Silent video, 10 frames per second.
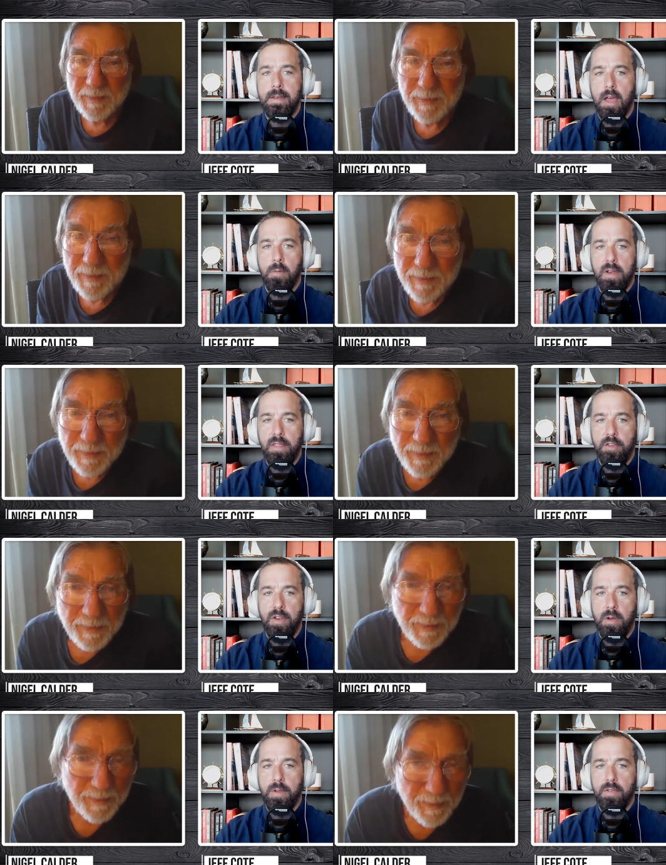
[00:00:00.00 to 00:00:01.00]
Speaker 1: not running the
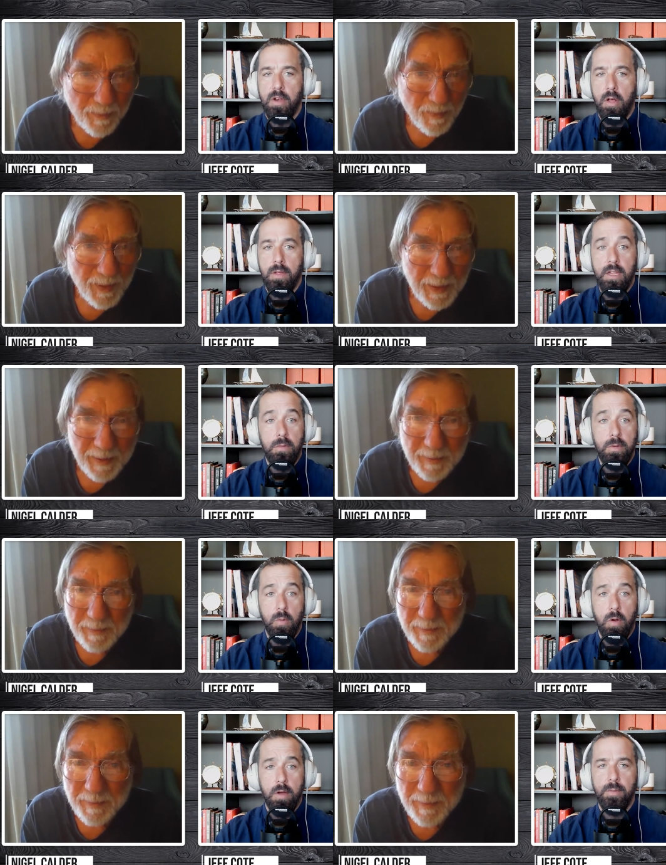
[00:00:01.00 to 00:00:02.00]
generators at all,
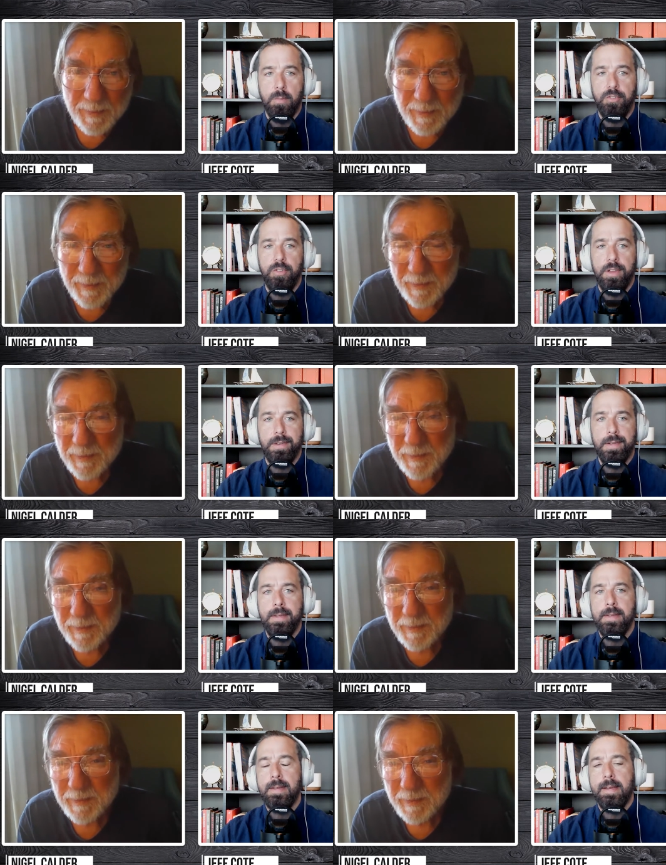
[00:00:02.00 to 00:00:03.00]
including washing machine,
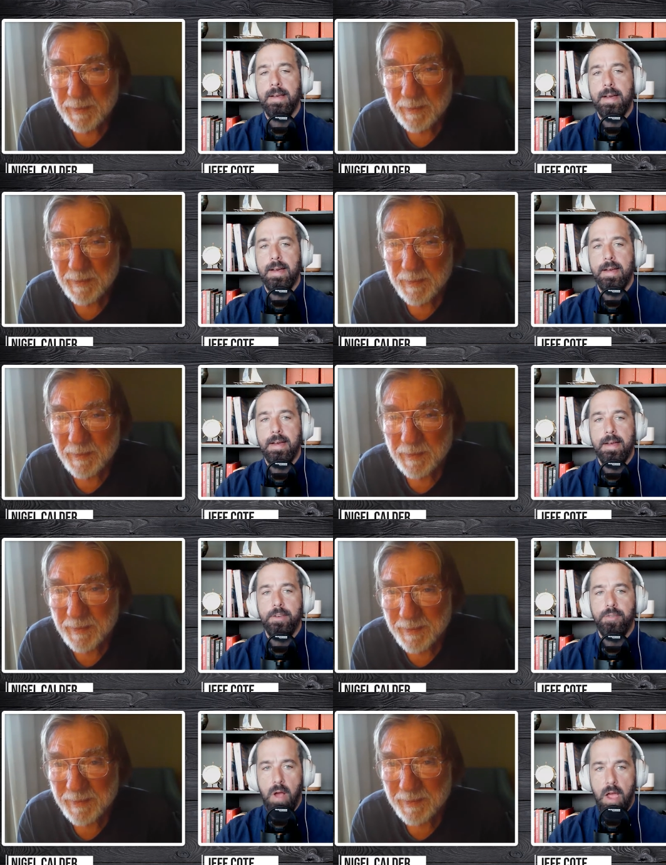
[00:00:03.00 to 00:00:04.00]

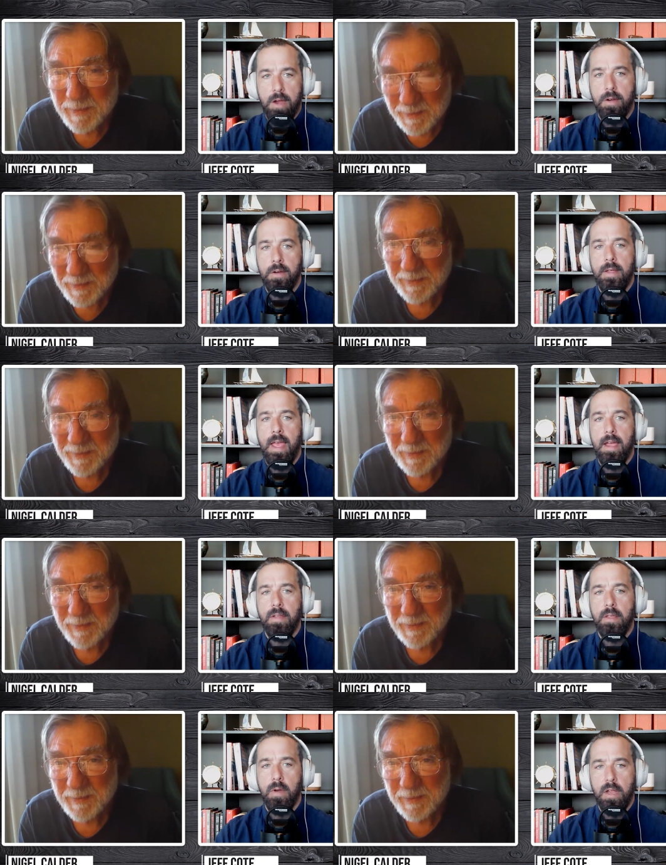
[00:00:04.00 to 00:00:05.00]
dryer,
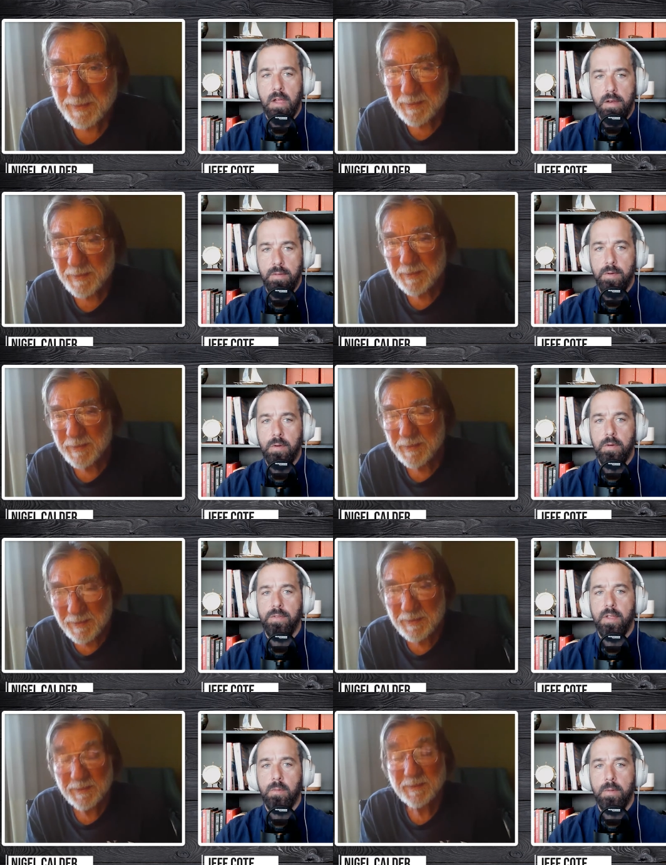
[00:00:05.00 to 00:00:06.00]
everything running on
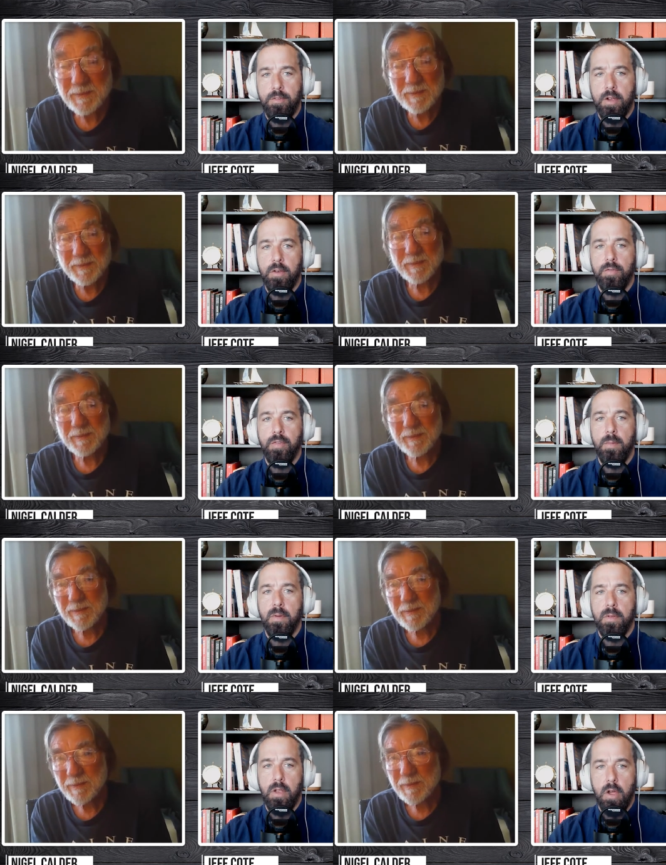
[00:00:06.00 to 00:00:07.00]
inverters that are recharged from
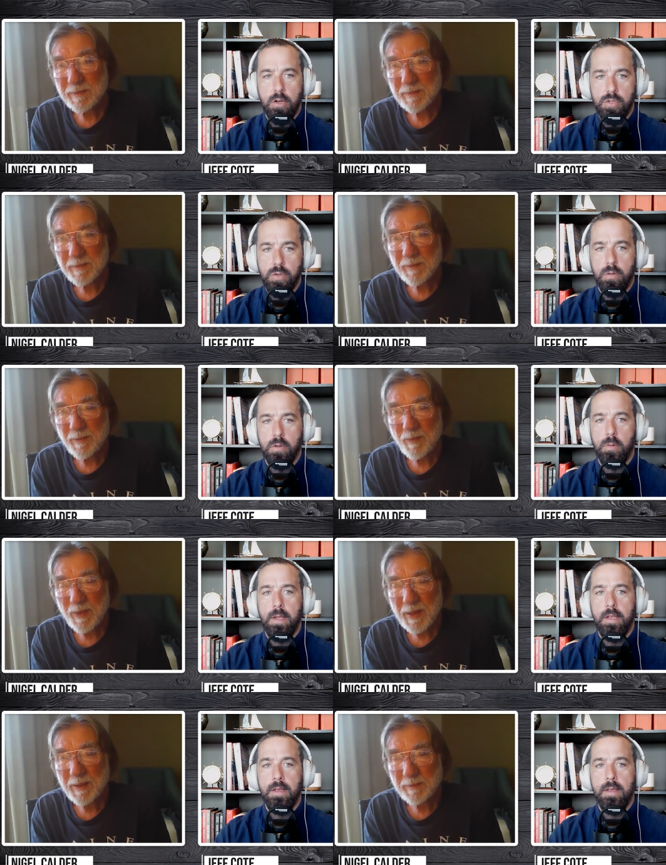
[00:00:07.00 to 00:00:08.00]
a large solar
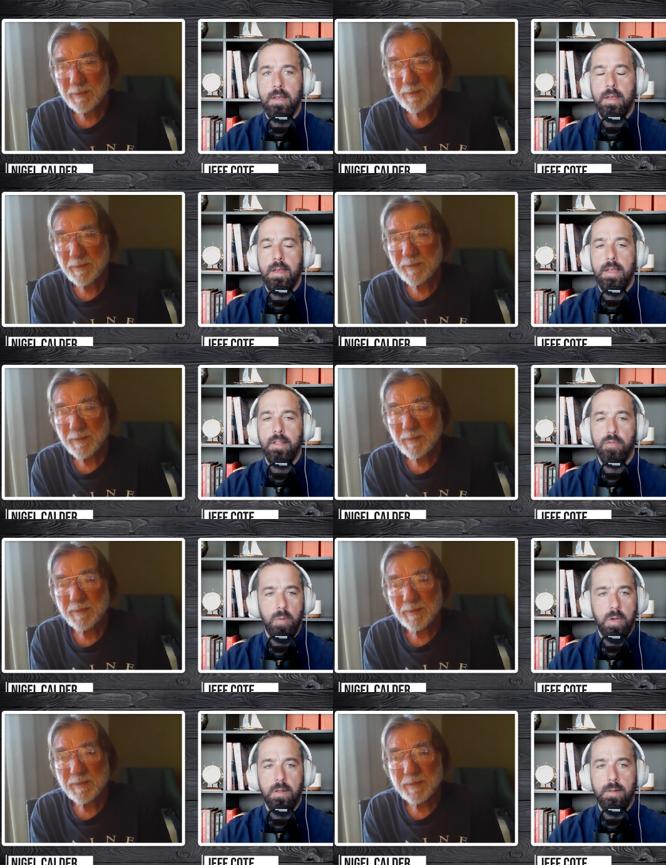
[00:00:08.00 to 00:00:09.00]
array. It's
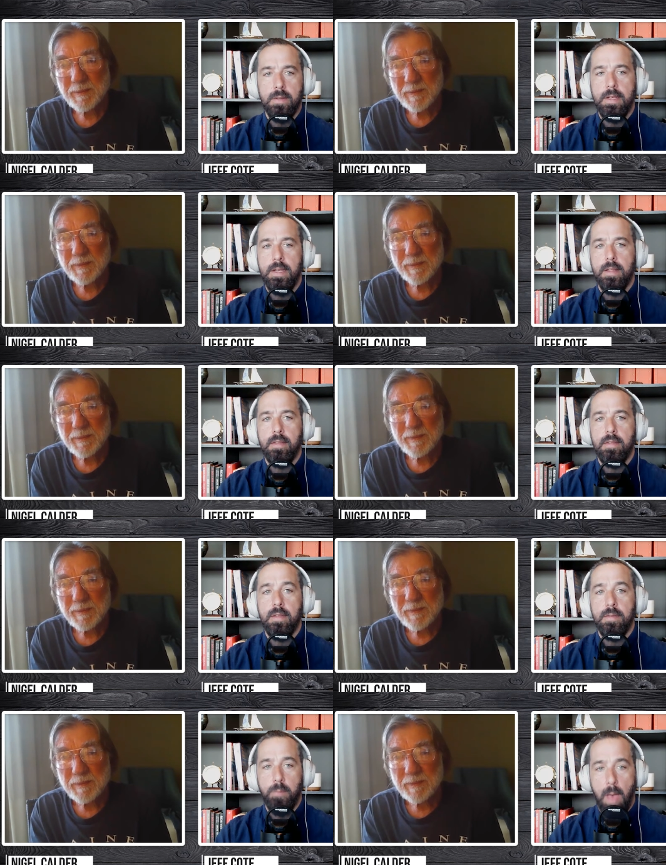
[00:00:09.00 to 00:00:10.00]
real.
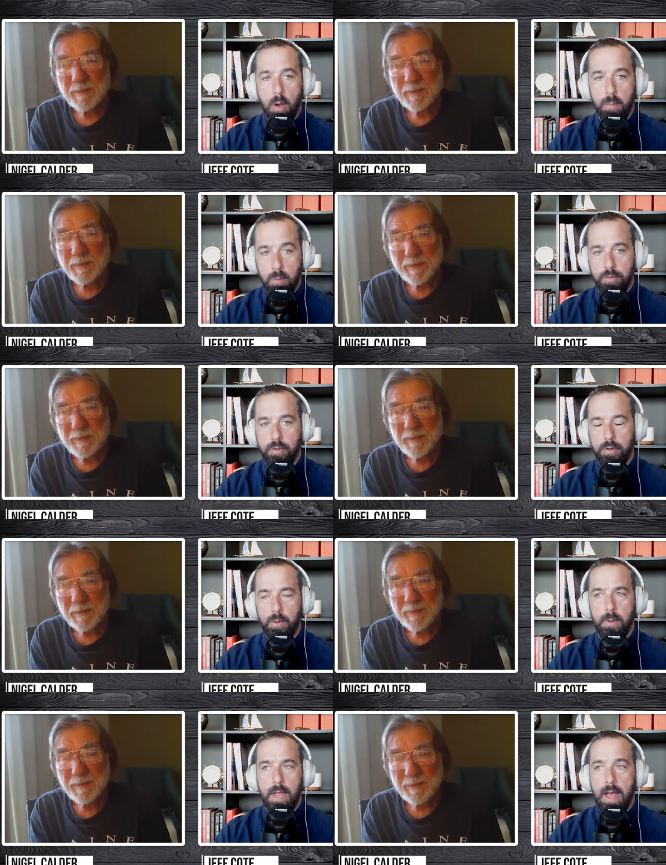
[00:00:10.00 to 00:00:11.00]
It's power boaters are
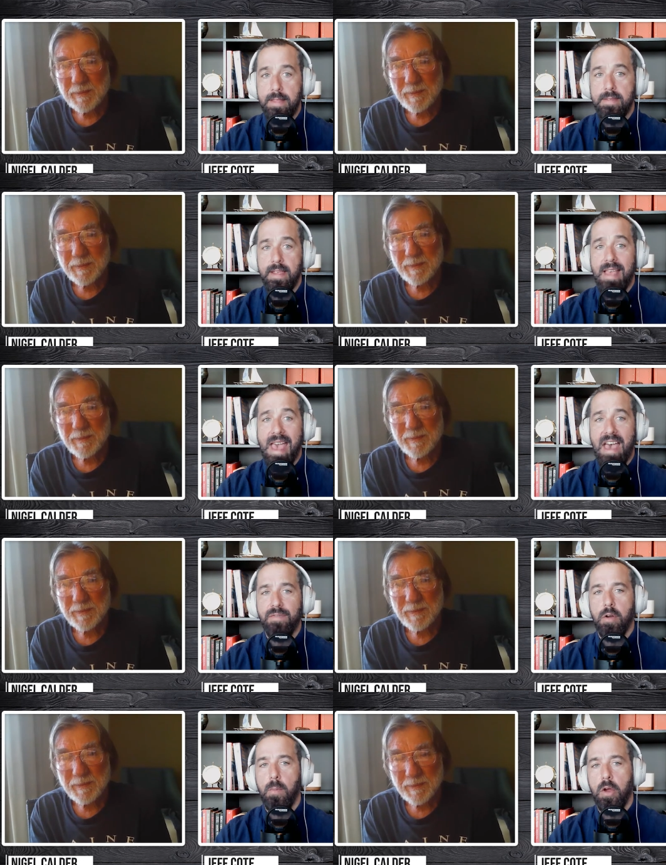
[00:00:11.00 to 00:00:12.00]
doing it. I'd say it's
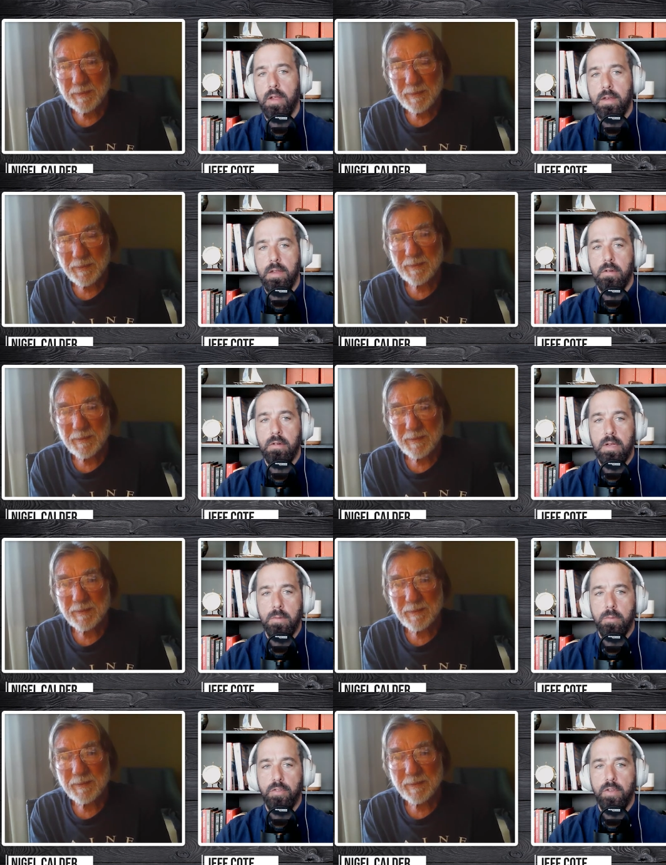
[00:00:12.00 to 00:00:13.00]
half our market here
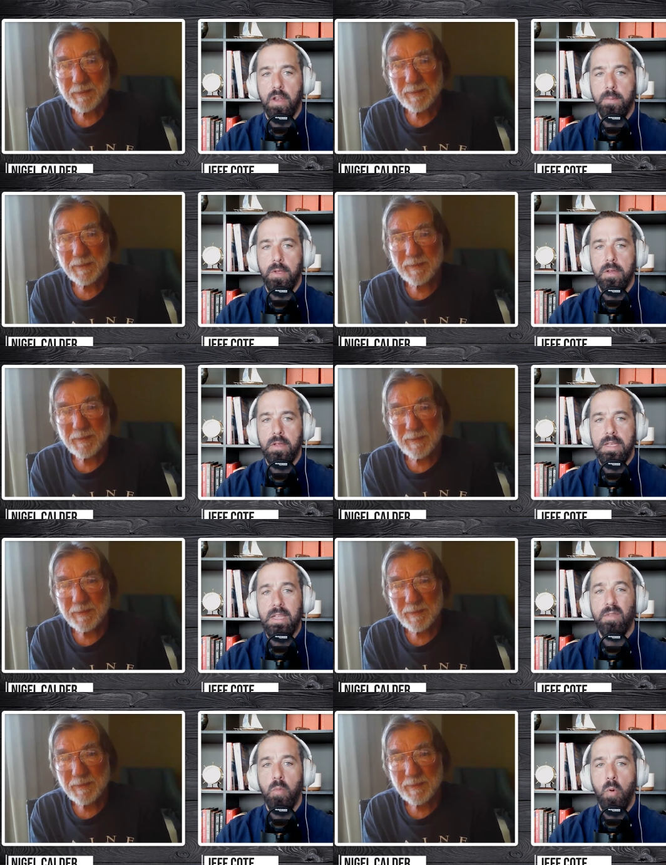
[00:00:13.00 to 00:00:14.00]
in British Columbia,
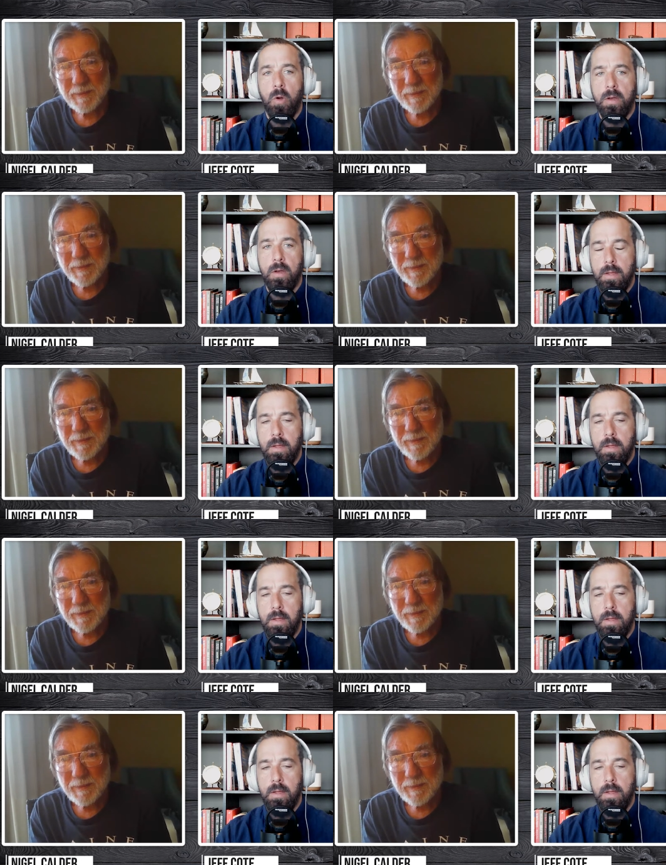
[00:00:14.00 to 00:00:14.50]
even more